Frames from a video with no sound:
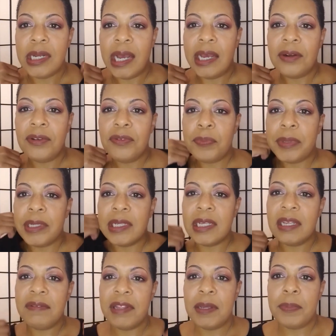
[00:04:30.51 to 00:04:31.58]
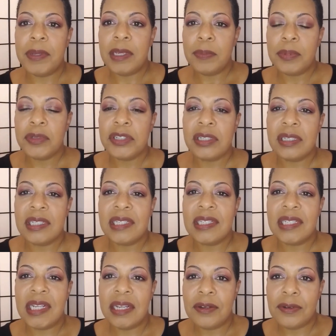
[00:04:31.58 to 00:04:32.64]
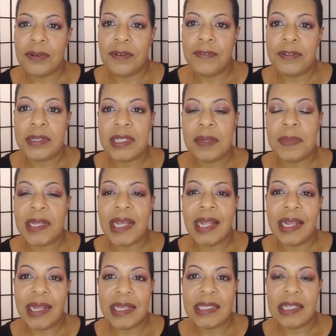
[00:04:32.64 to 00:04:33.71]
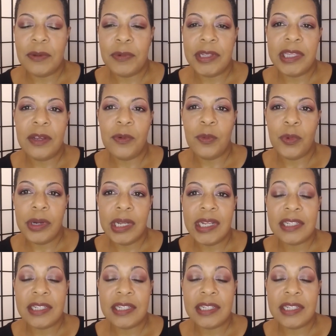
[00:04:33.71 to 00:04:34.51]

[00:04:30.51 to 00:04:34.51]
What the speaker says: I don't believe that people should settle for something less than what they want,